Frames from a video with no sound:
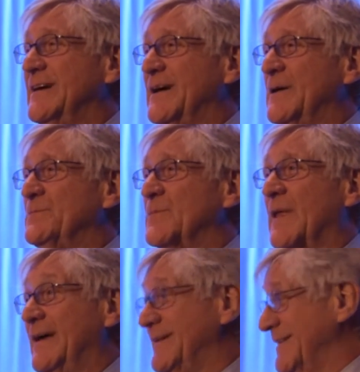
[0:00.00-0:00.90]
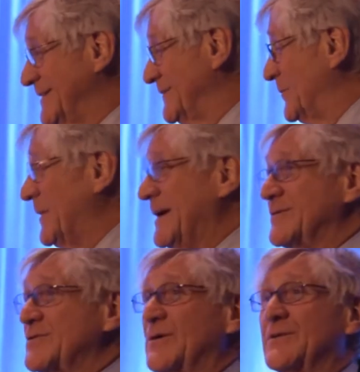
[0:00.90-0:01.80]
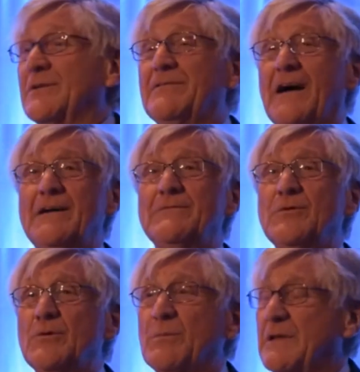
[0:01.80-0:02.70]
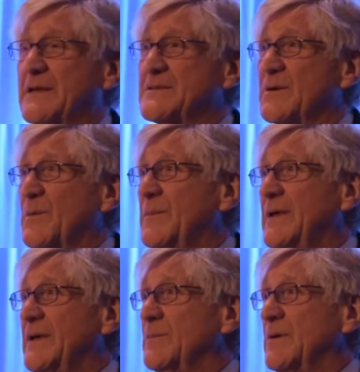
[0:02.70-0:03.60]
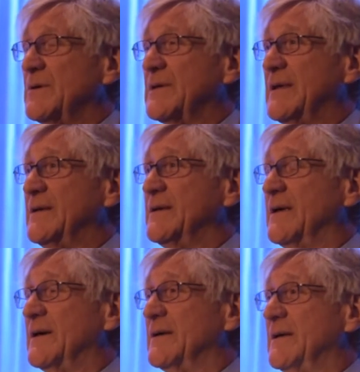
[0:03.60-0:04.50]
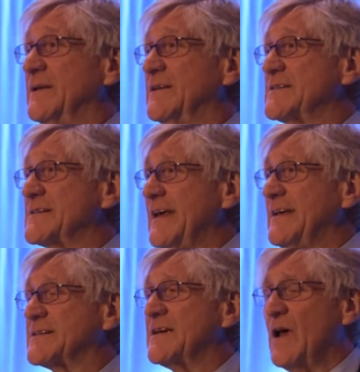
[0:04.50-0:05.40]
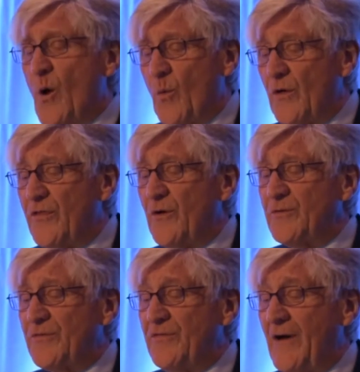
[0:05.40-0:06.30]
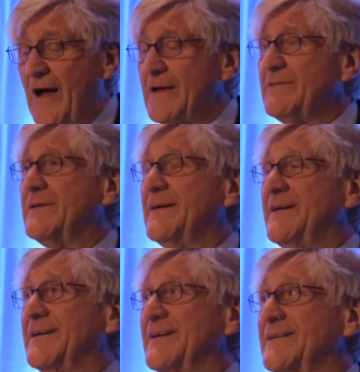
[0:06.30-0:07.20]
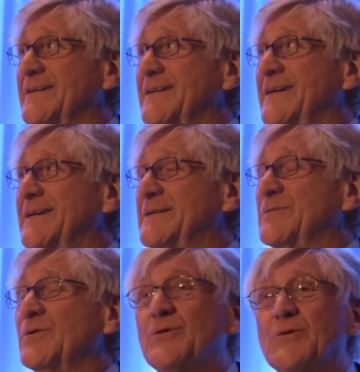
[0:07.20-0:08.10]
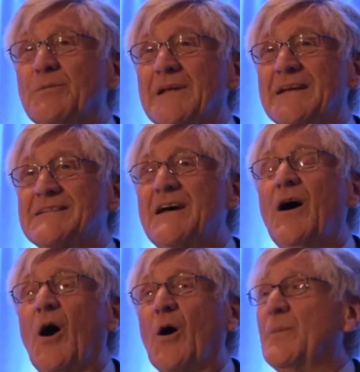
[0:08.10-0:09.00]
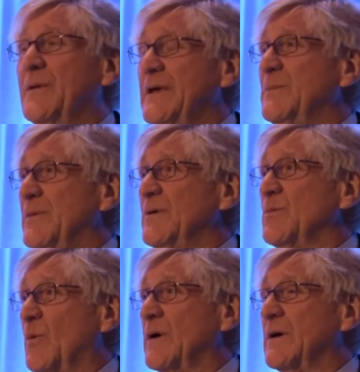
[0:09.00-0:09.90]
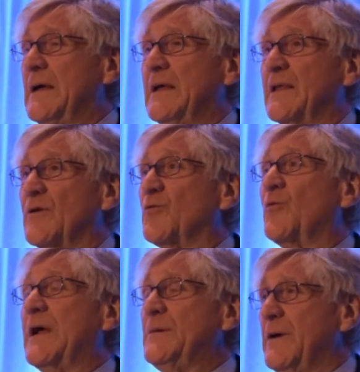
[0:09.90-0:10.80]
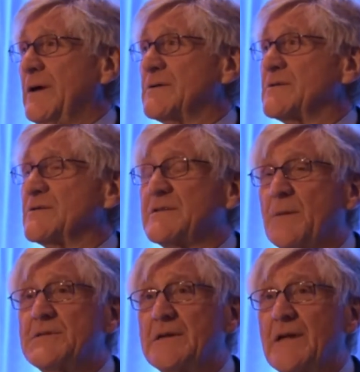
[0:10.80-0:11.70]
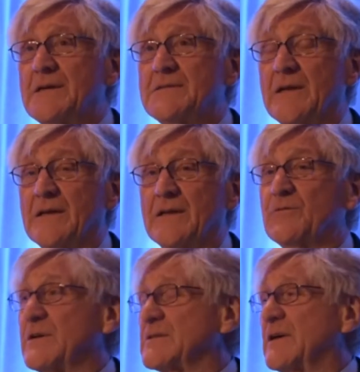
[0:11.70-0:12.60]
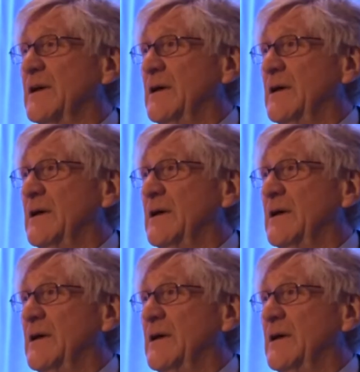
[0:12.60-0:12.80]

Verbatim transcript: Um, and you know, Michael showed the five nuclear plants that are being built in, uh, in the States. Well, those five uh, nuclear plants are being built where the ratepayers are subsidizing the risk